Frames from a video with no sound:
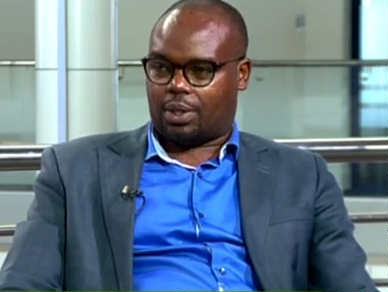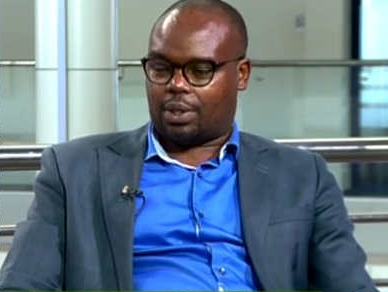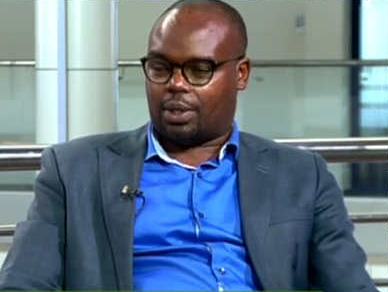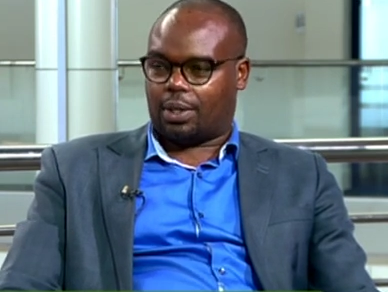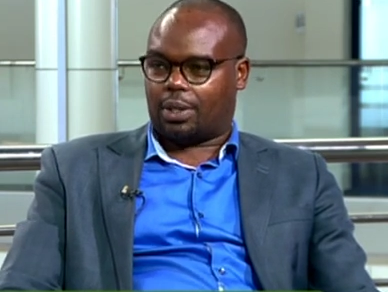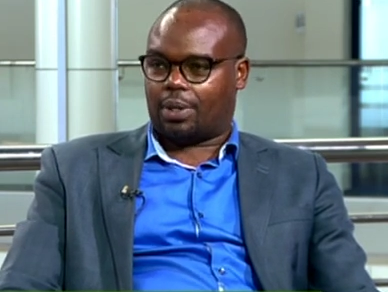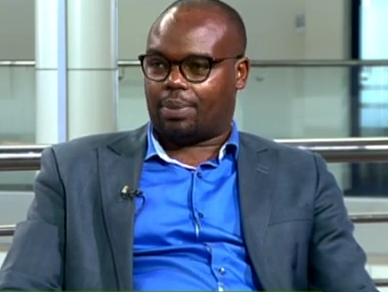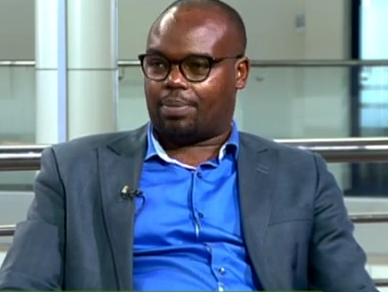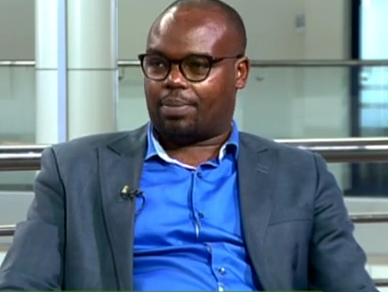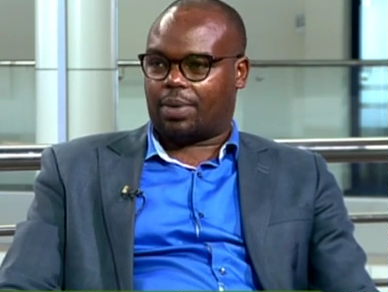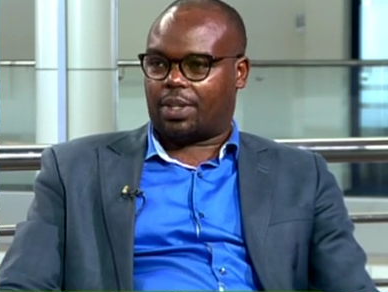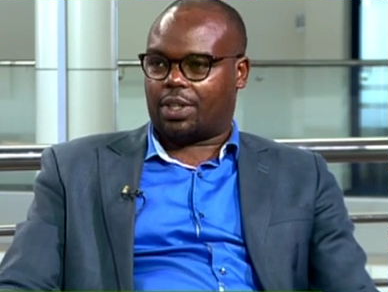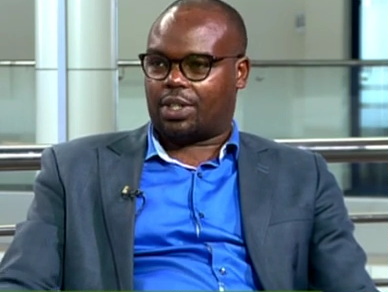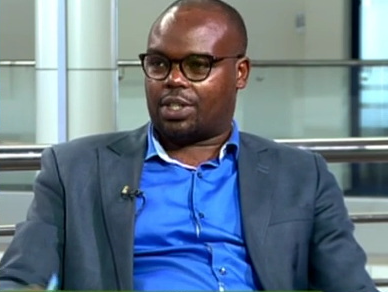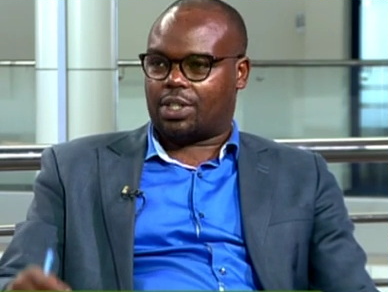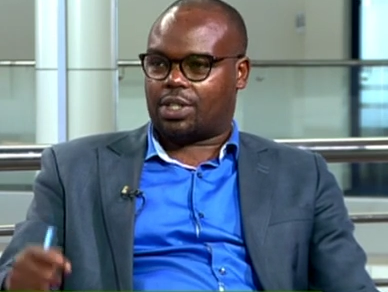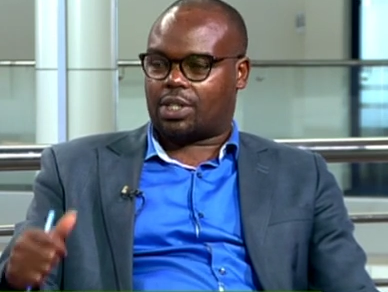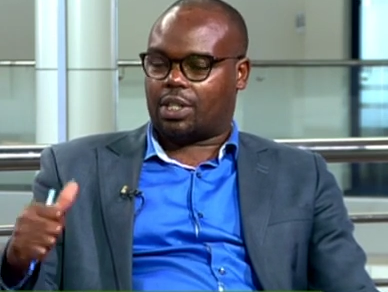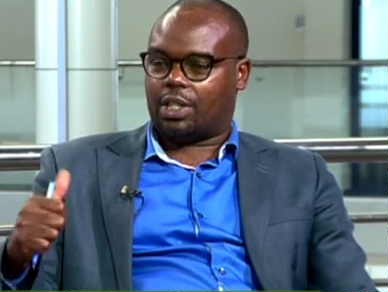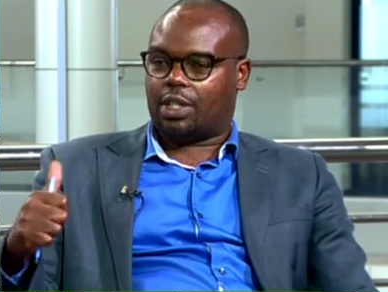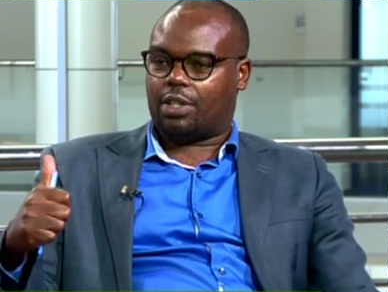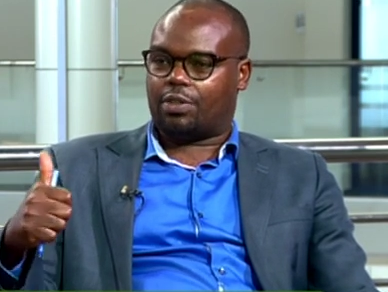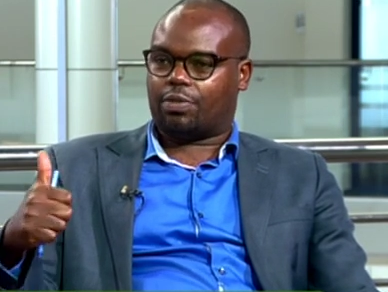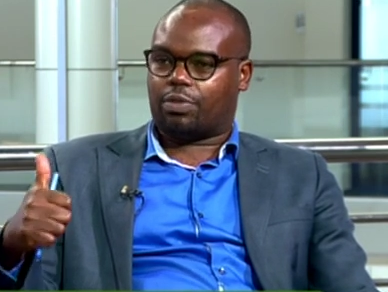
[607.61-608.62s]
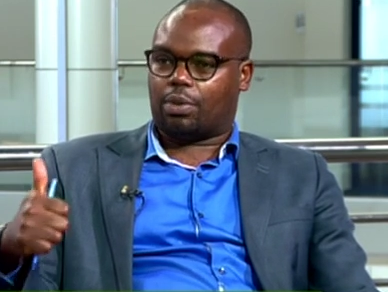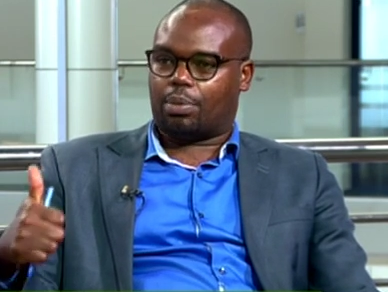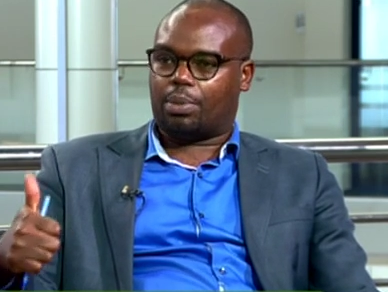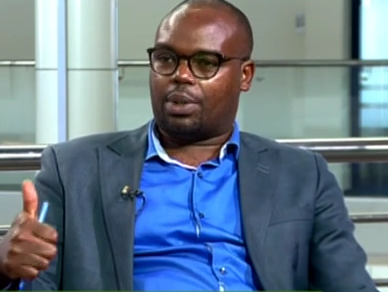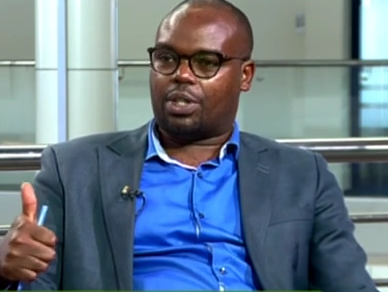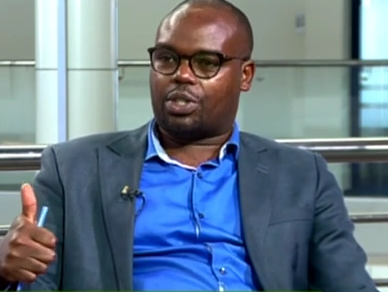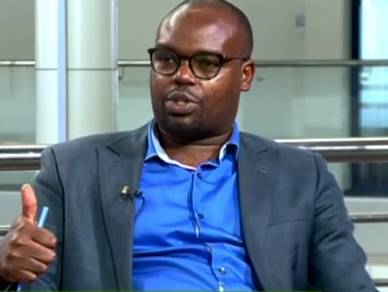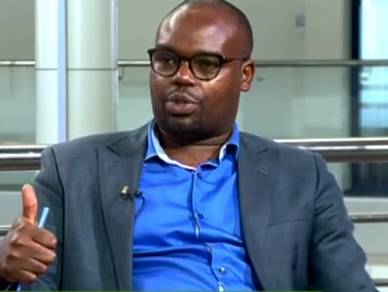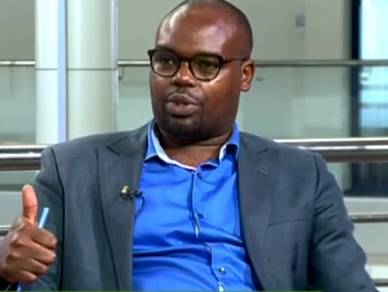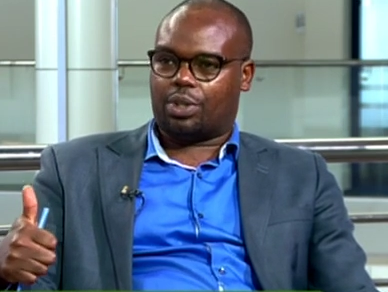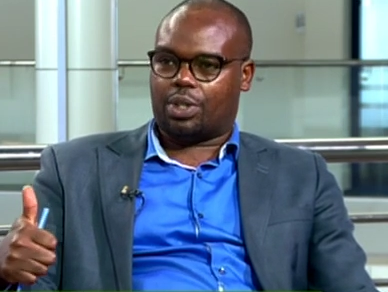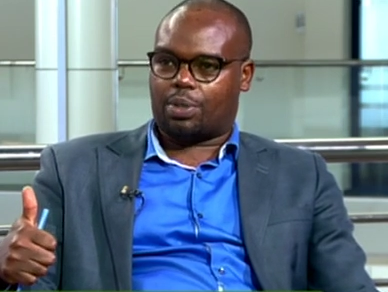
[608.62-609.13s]
and they say
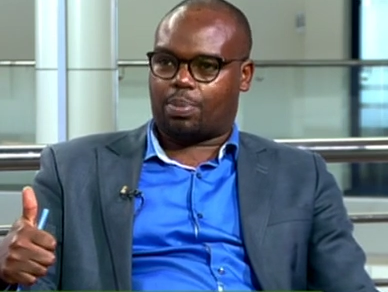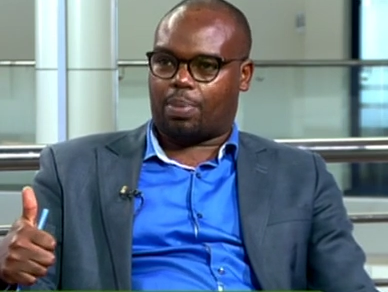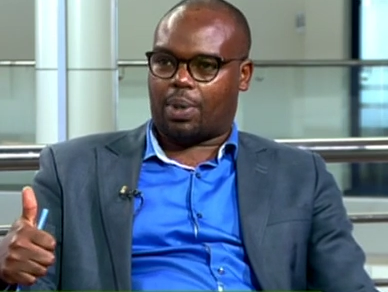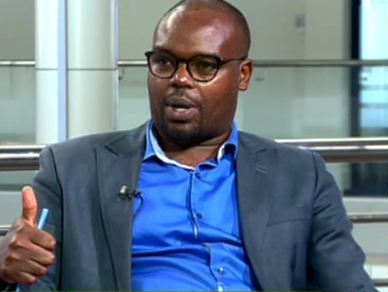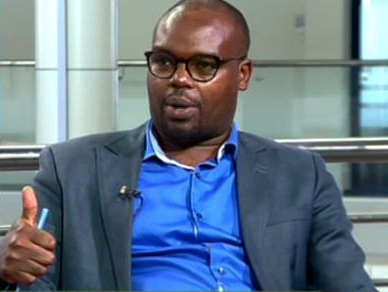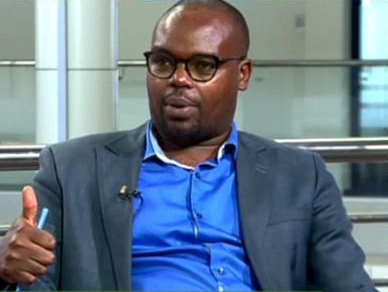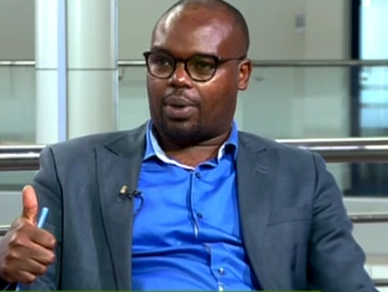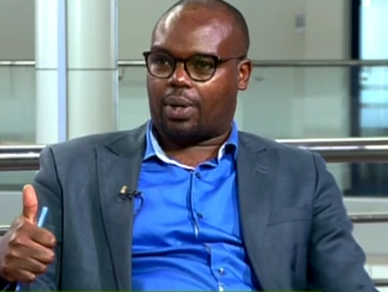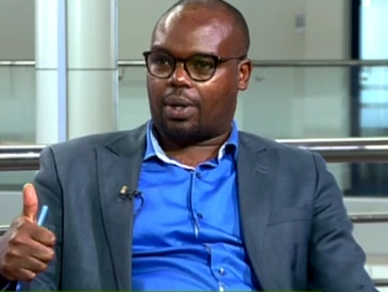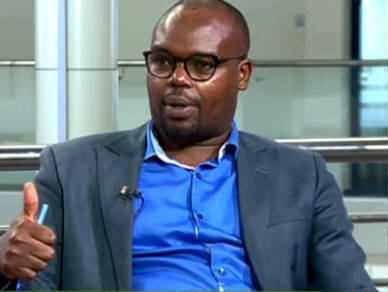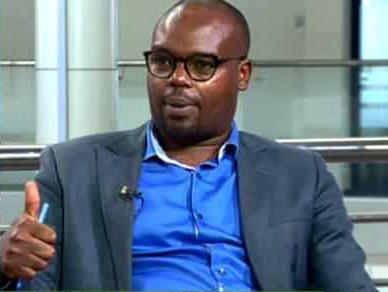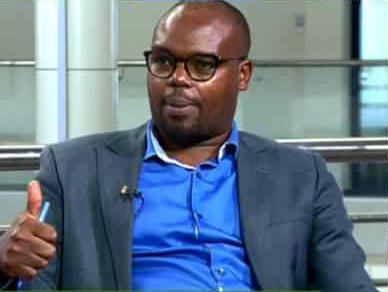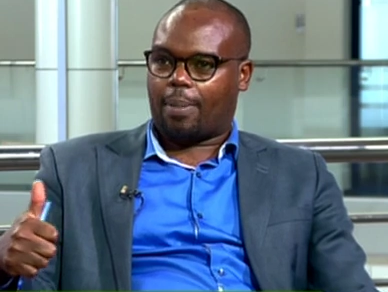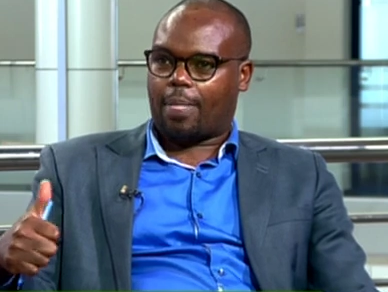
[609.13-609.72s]
information is power.